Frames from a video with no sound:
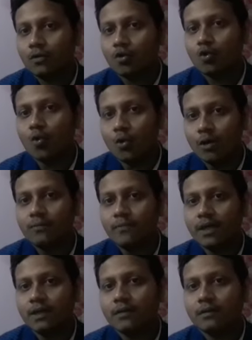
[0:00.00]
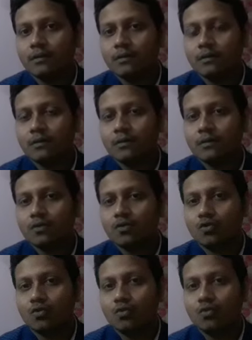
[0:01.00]
told me
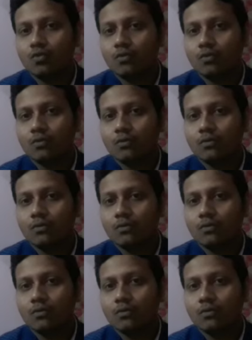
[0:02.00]
to